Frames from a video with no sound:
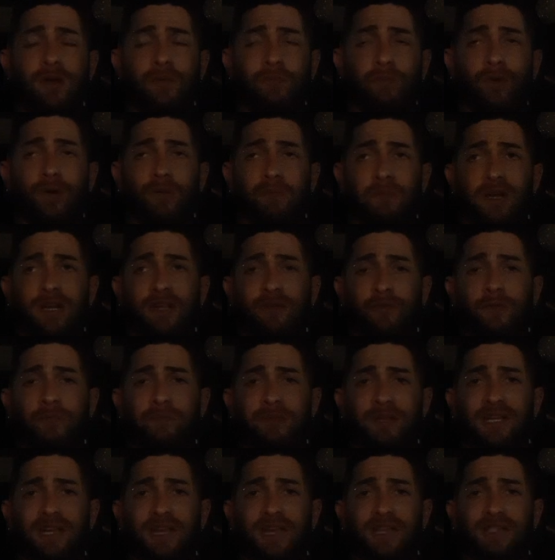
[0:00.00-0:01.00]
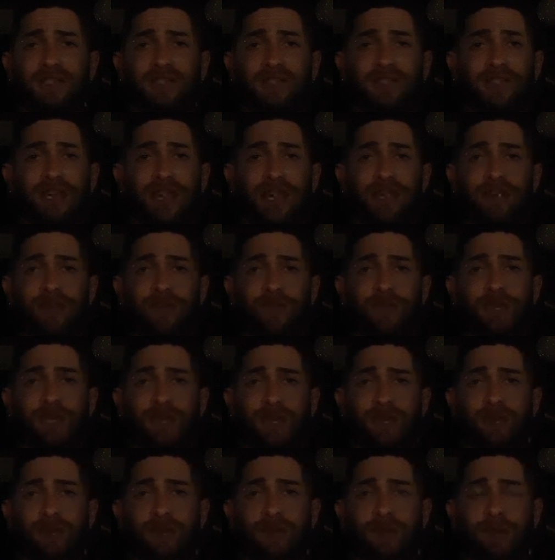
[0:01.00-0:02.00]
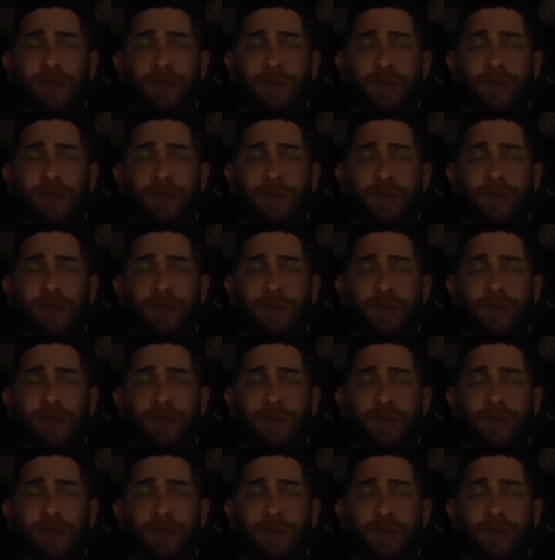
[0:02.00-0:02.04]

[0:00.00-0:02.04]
more money would be nice. I agree.